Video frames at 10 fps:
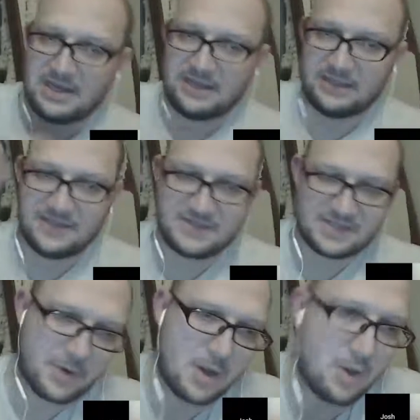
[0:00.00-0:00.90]
and lifts
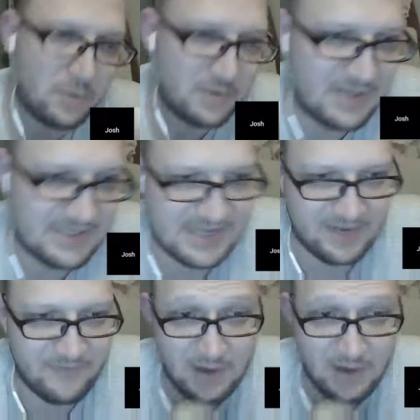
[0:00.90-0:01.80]
to throw a
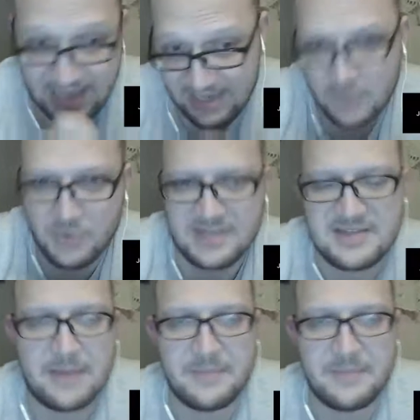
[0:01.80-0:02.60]
second volley at you this time.